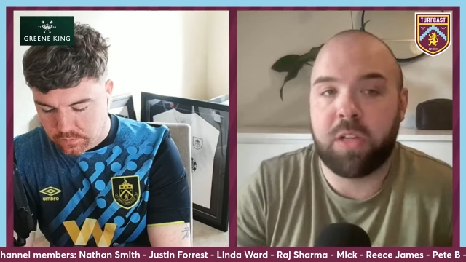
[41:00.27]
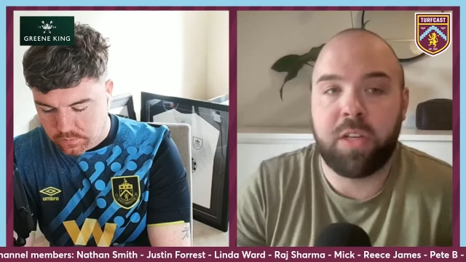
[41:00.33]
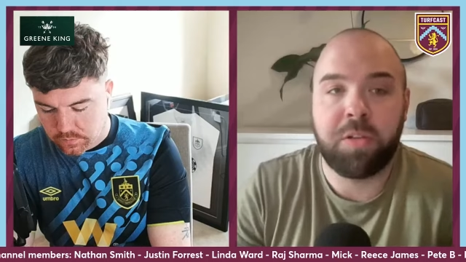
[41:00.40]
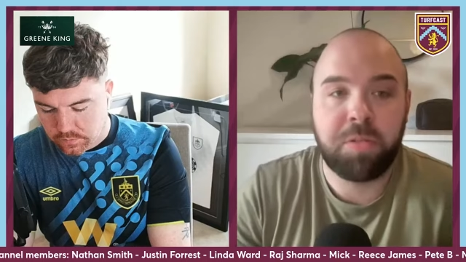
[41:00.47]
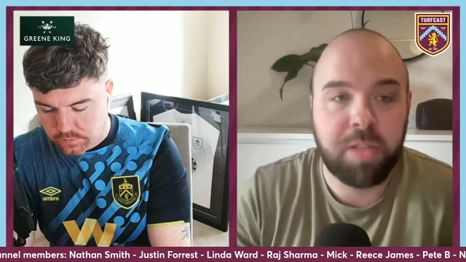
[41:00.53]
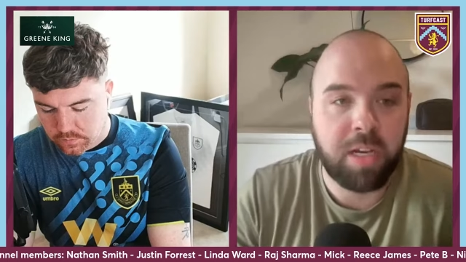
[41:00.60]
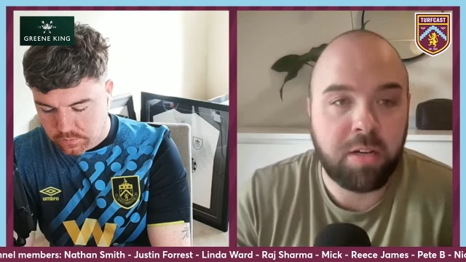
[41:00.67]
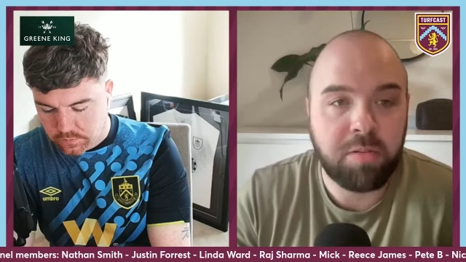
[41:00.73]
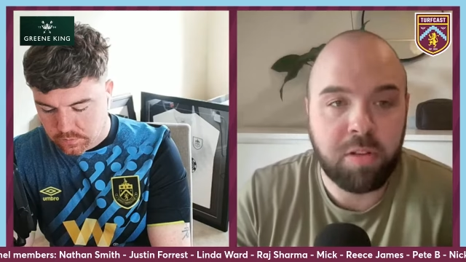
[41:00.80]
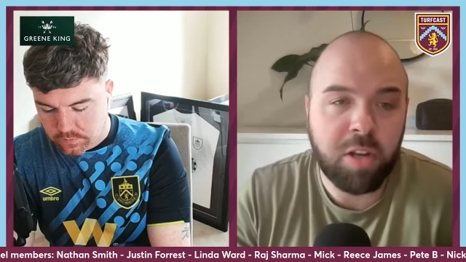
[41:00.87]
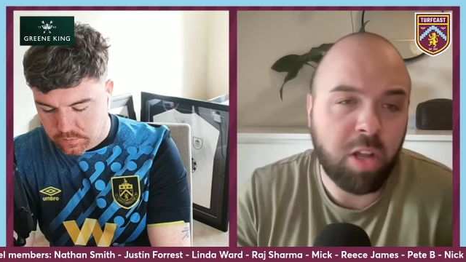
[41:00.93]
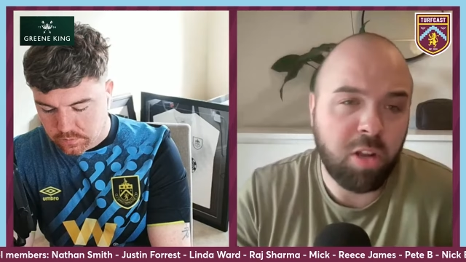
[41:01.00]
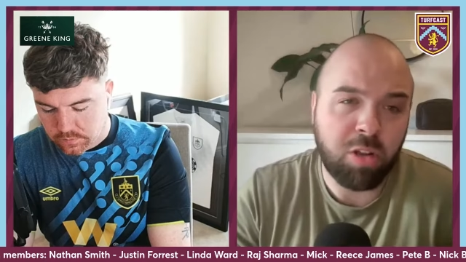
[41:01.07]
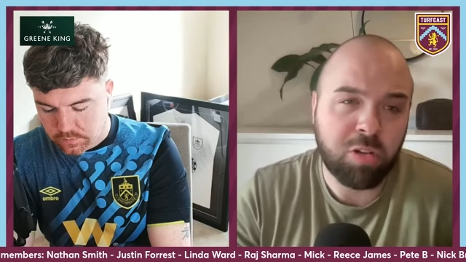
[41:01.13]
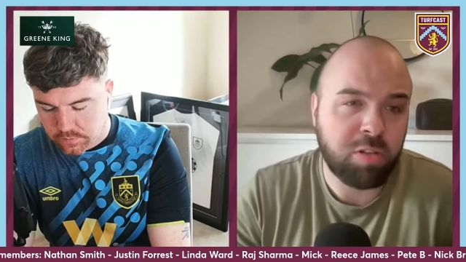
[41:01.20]
Speaker 1: on themselves and
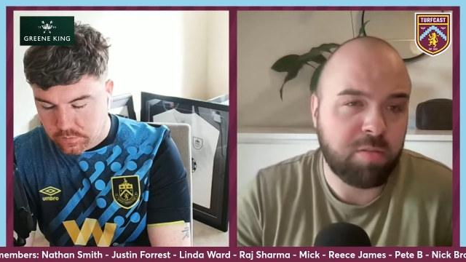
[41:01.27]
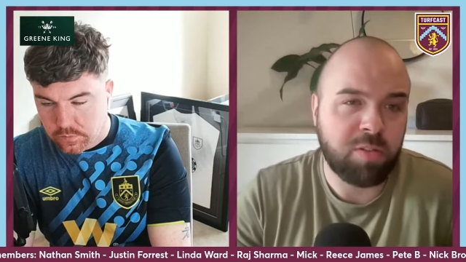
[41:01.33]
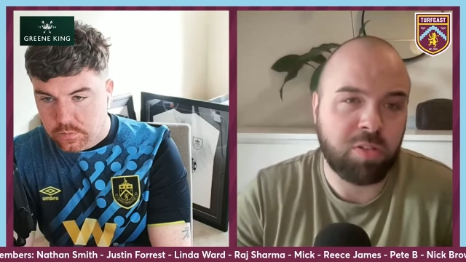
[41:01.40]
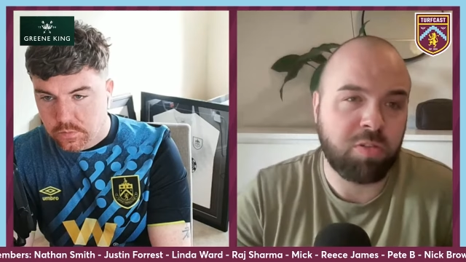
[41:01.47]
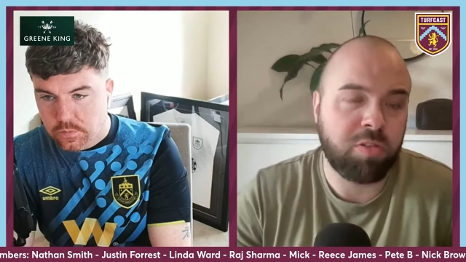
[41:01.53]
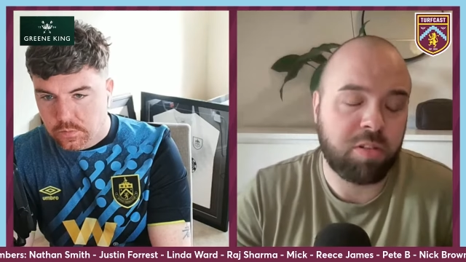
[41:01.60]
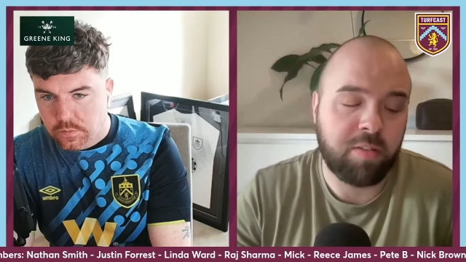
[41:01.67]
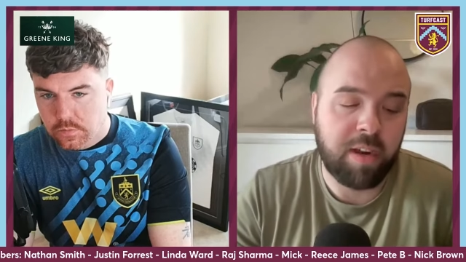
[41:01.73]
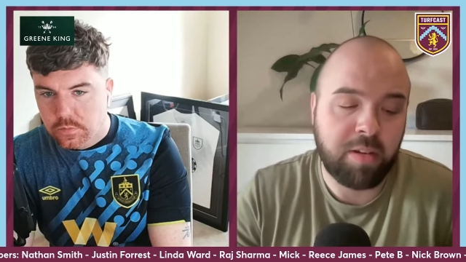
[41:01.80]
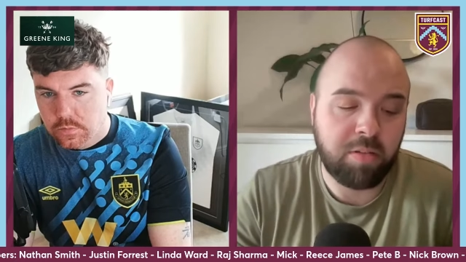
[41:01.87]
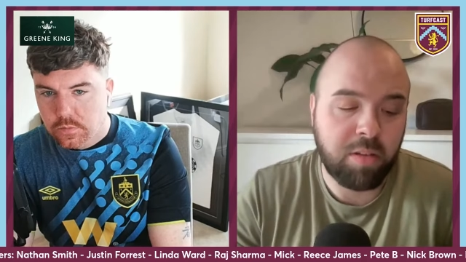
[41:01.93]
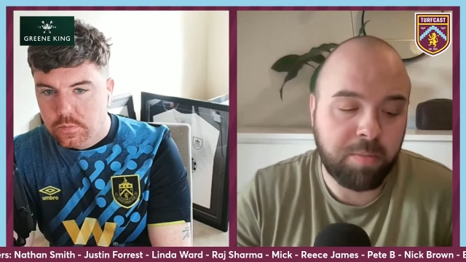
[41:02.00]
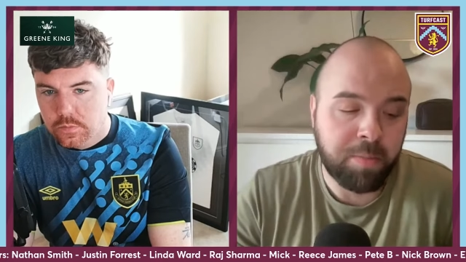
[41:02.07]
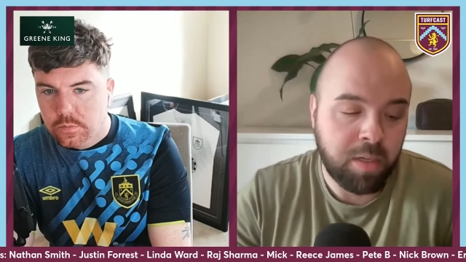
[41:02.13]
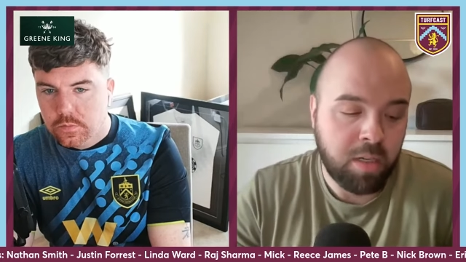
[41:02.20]
not look at results around
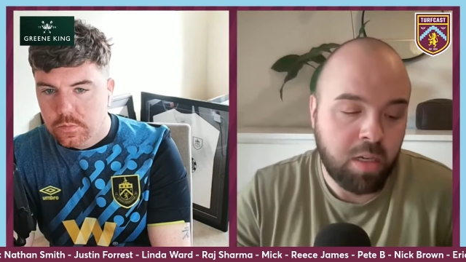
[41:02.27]
them.